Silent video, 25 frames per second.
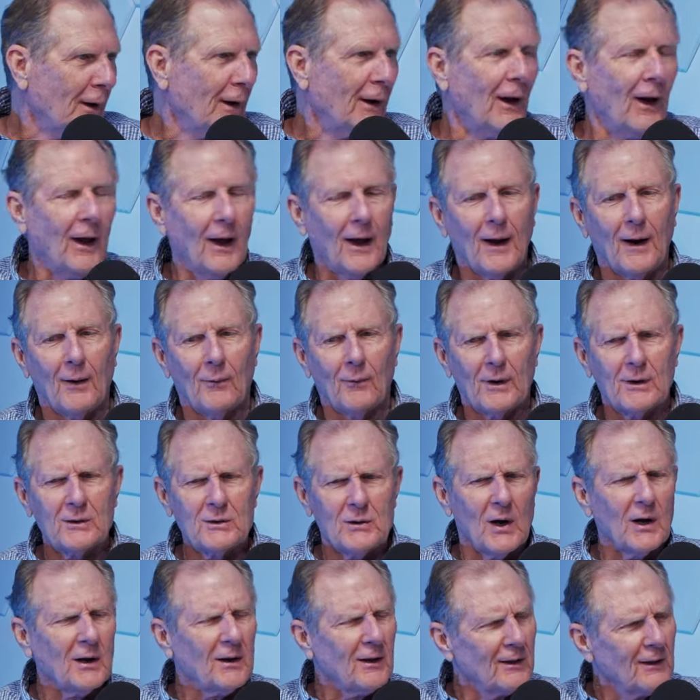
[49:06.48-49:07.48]
Yeah. And I want to
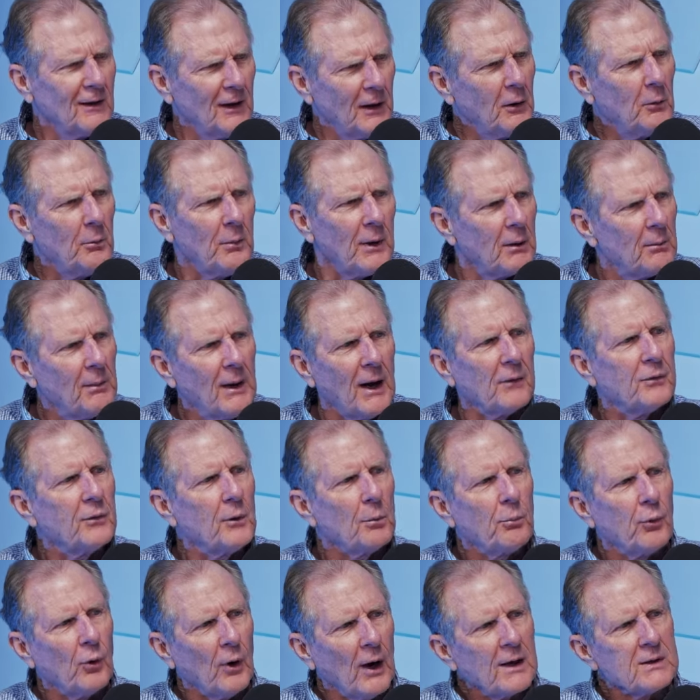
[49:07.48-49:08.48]
talk a little bit about
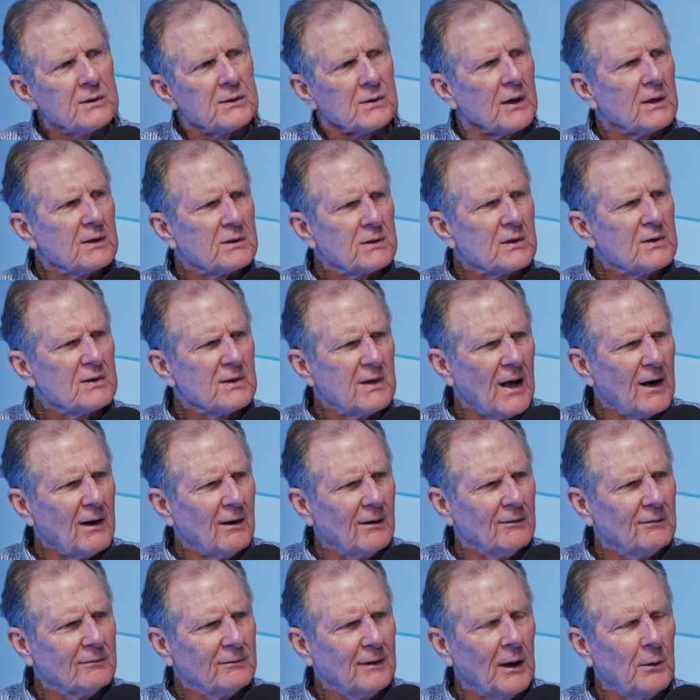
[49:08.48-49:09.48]
the process because
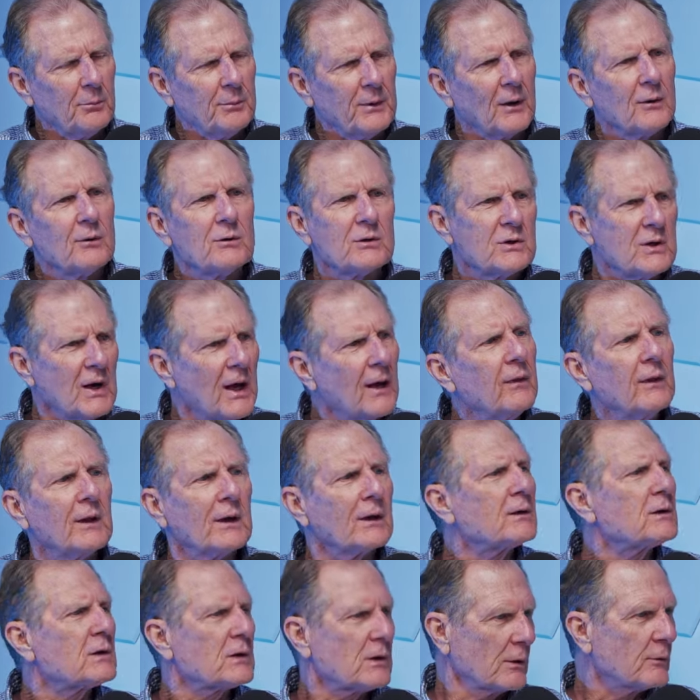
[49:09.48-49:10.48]
that'll help you understand
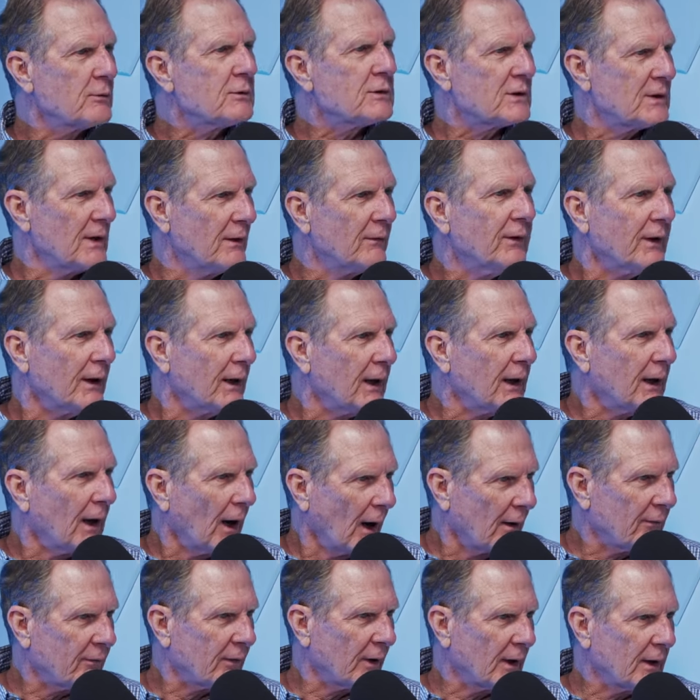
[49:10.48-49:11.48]
the exclusivity
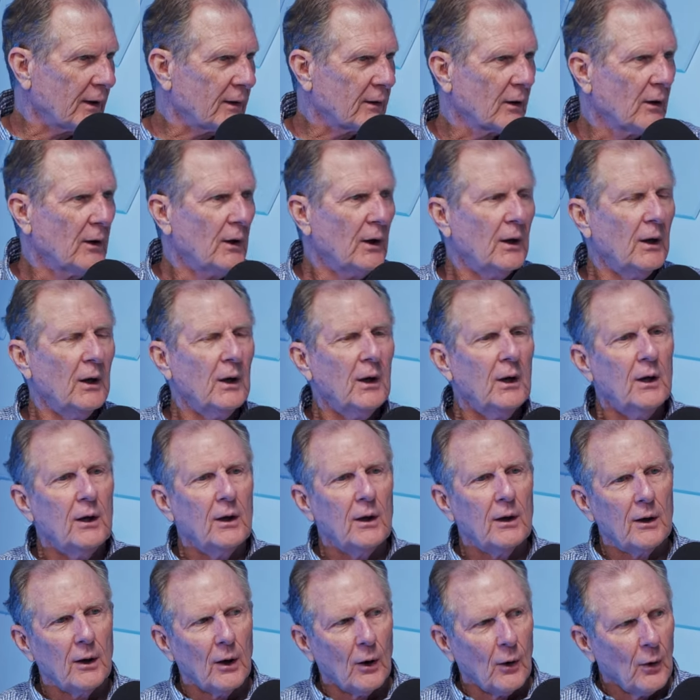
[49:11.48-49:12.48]
of it. Go, please
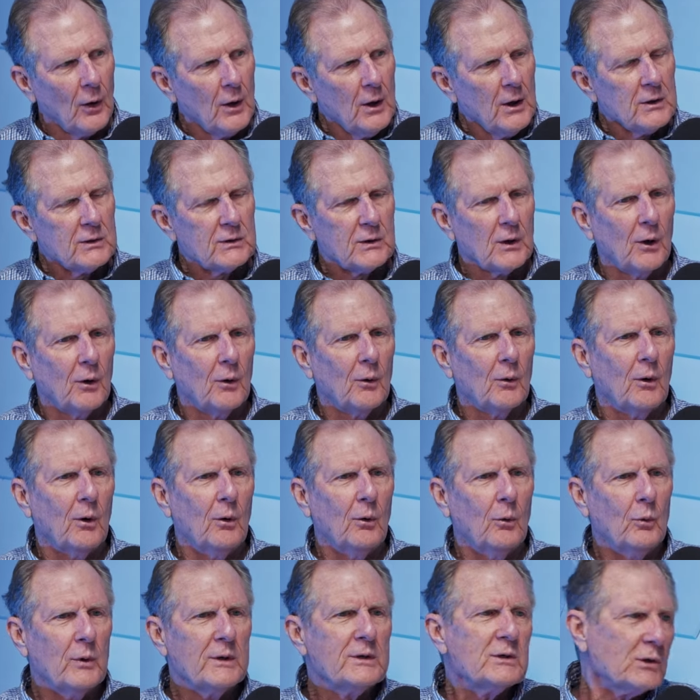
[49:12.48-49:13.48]
do. You know,
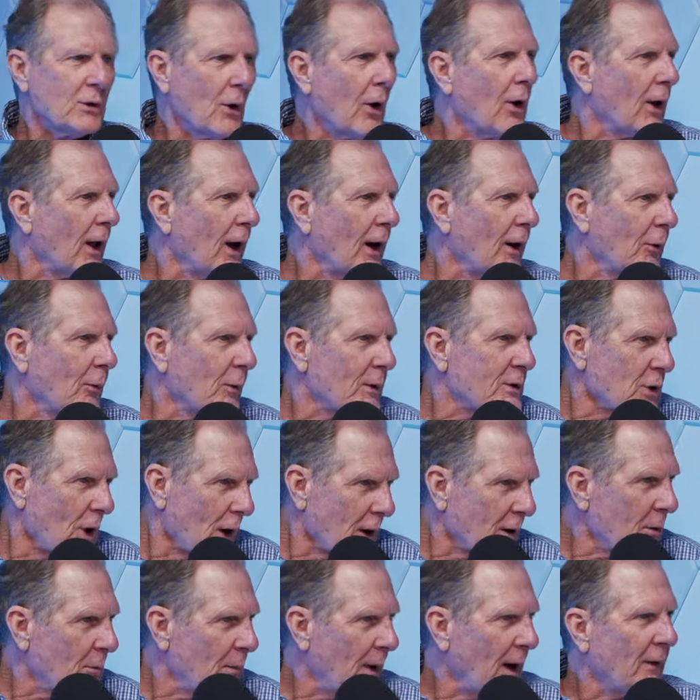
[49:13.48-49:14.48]
so we start out, we
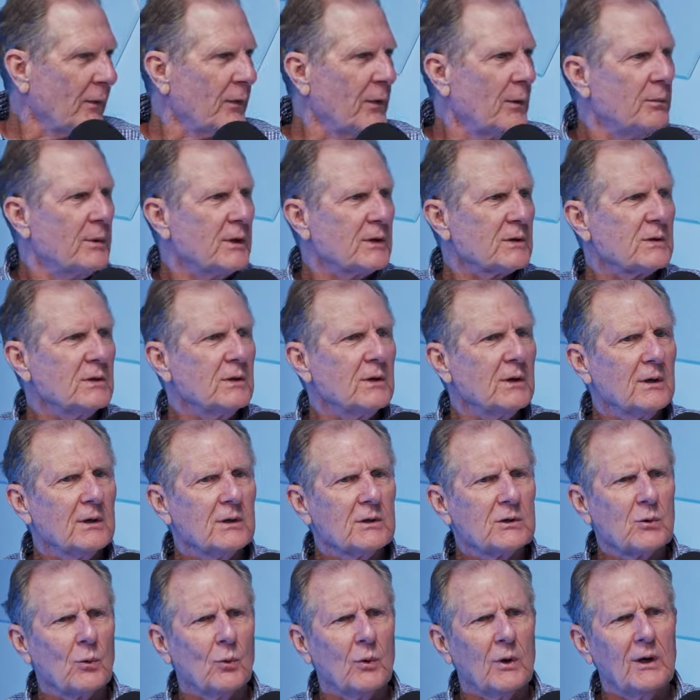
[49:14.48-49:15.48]
talk about the
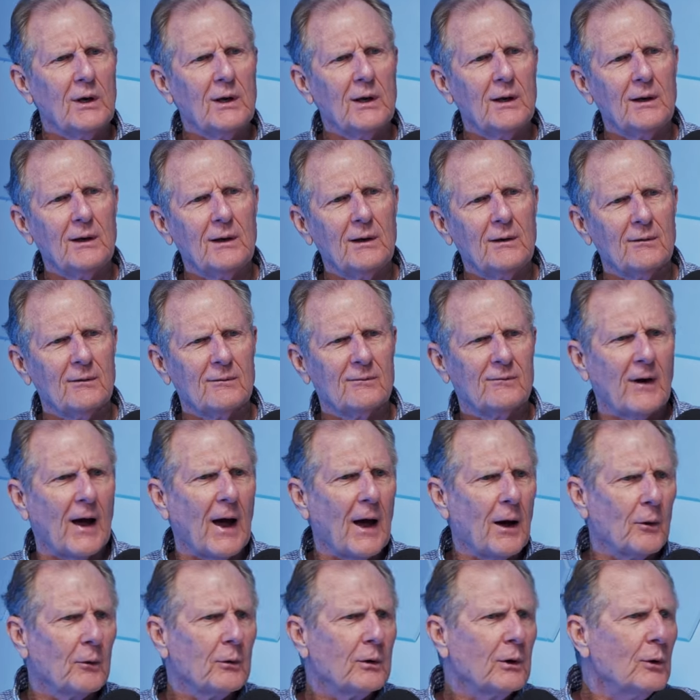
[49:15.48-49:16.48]
business, we
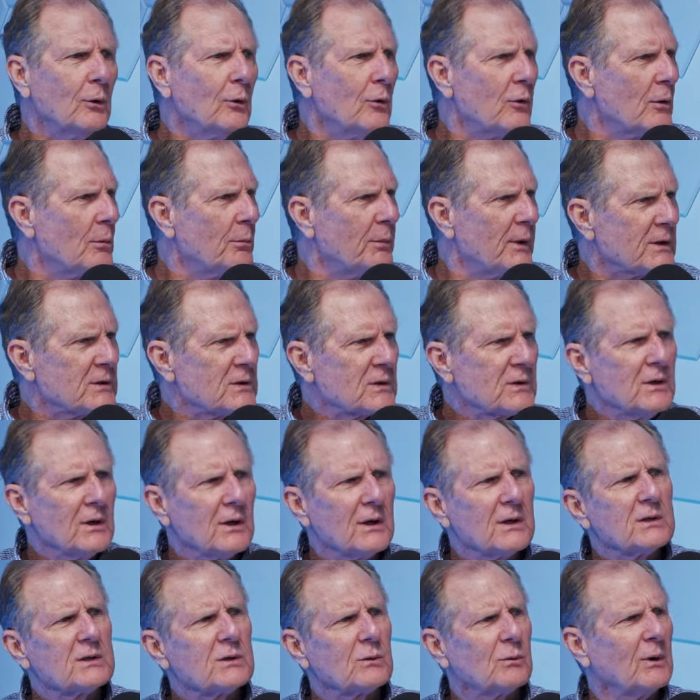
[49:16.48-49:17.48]
value the
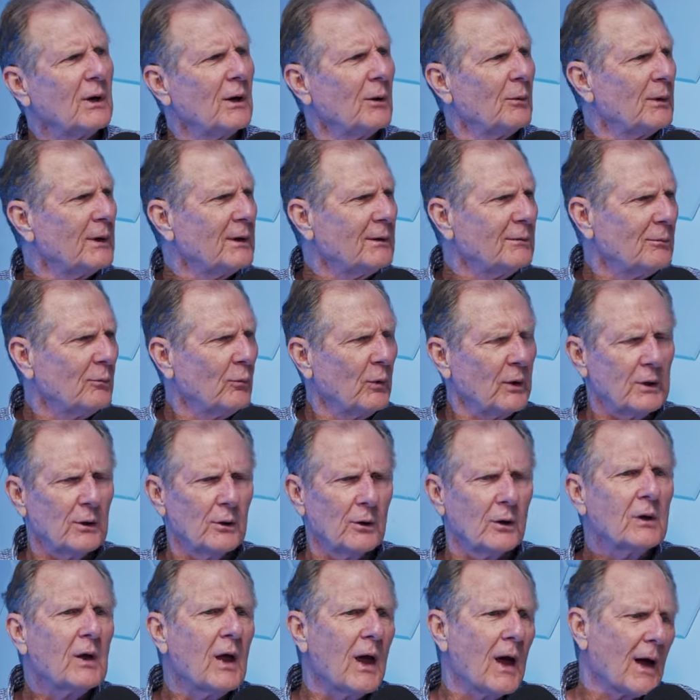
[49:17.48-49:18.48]
business, you know, we
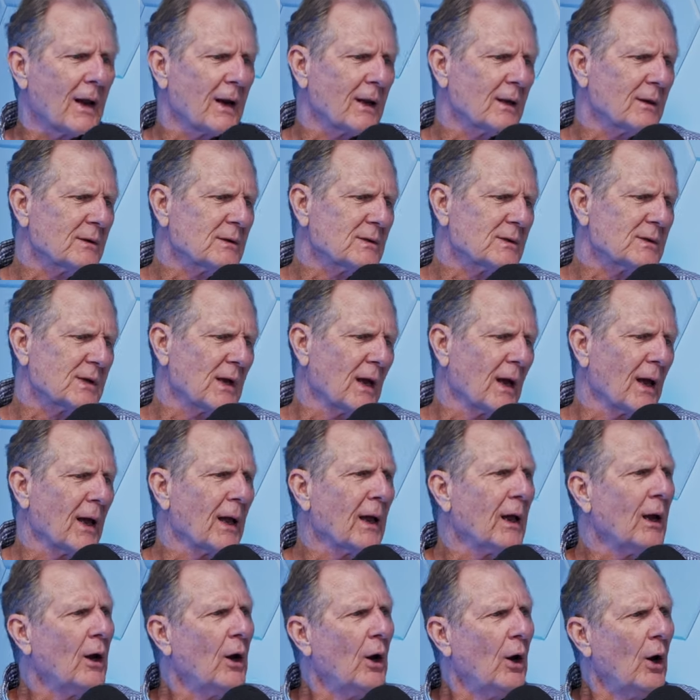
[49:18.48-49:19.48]
look at it and
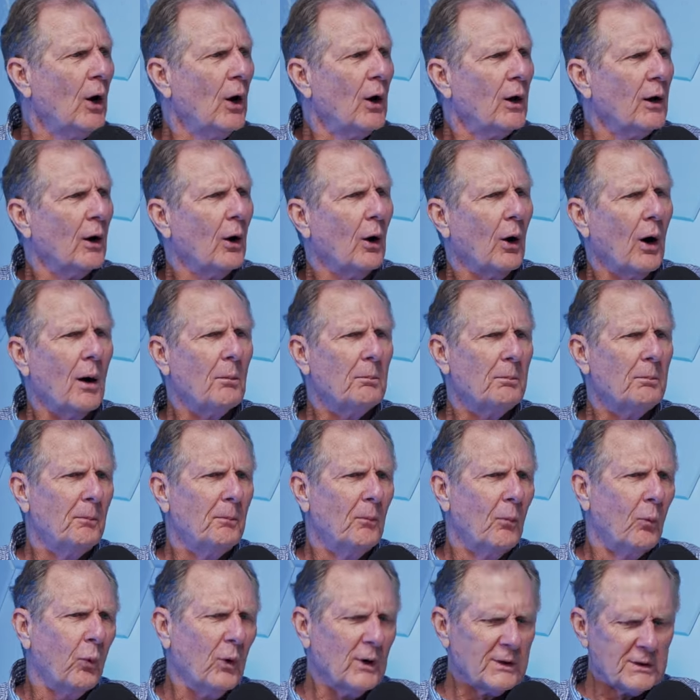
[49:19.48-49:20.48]
say, you know,
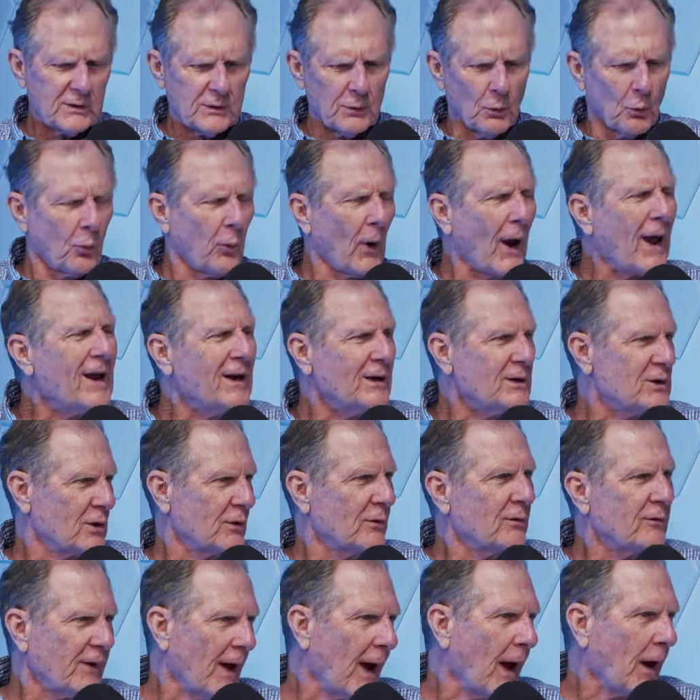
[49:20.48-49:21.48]
what's the range
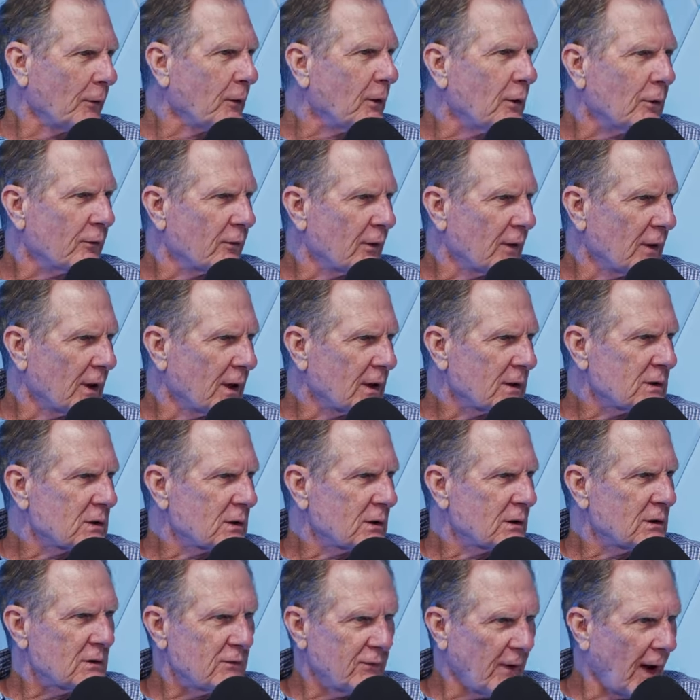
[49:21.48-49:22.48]
of value for this?
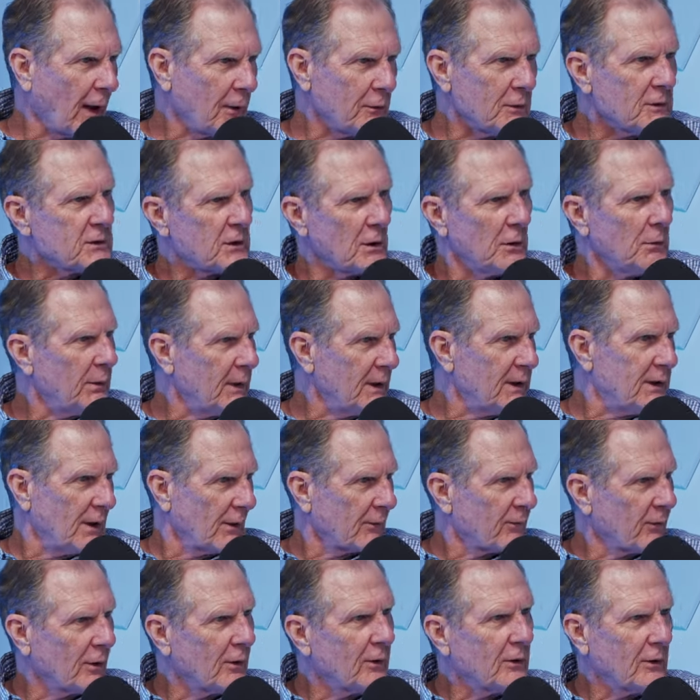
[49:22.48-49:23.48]
Because value is going to be
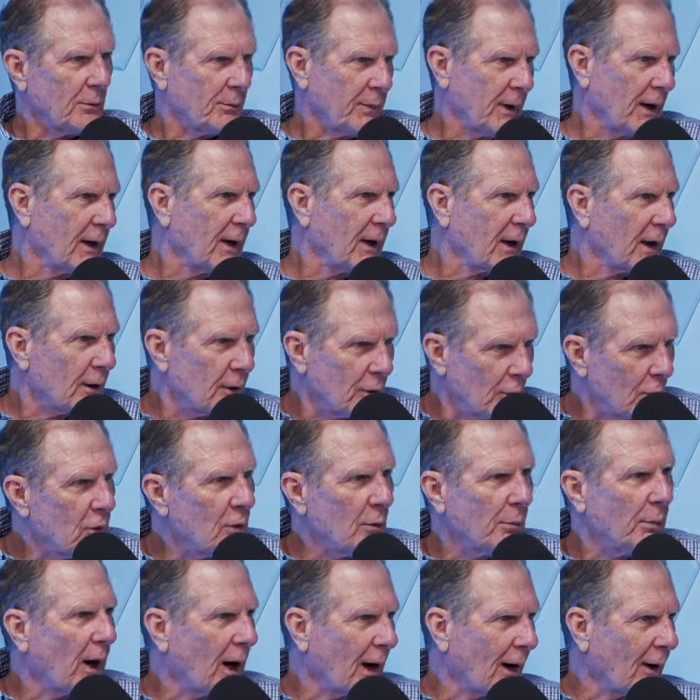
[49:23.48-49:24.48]
different depending on who
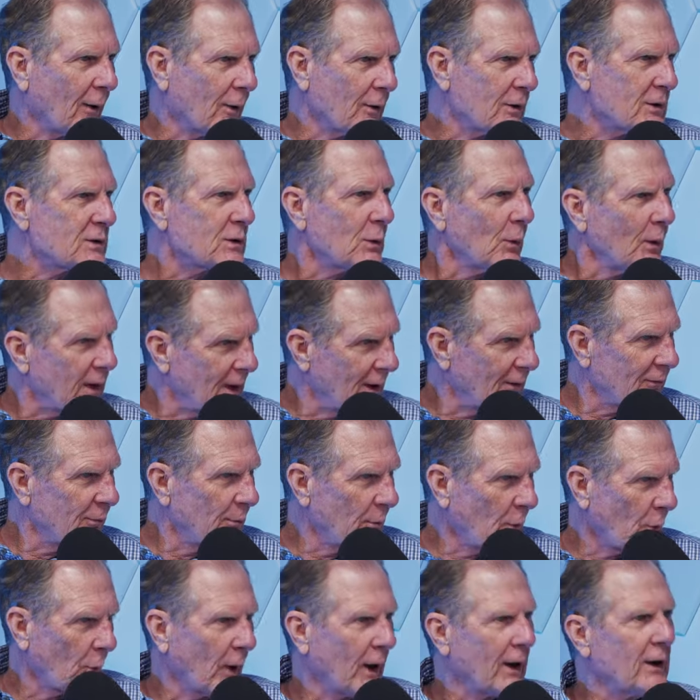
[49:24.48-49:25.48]
the buyer is. So we give
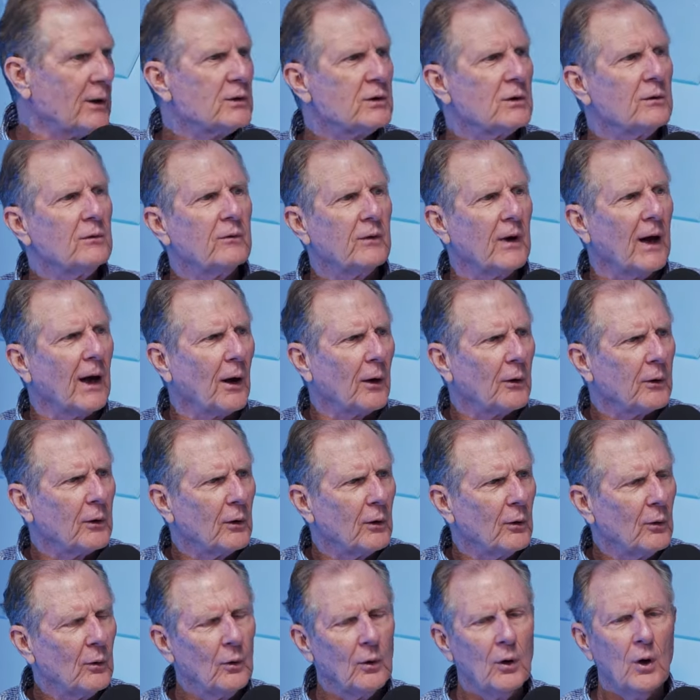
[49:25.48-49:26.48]
them a range of
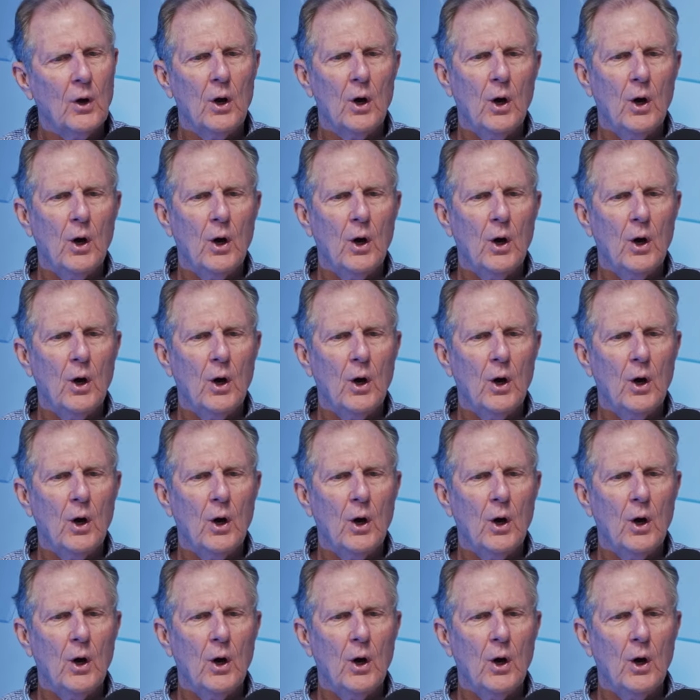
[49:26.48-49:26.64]
value.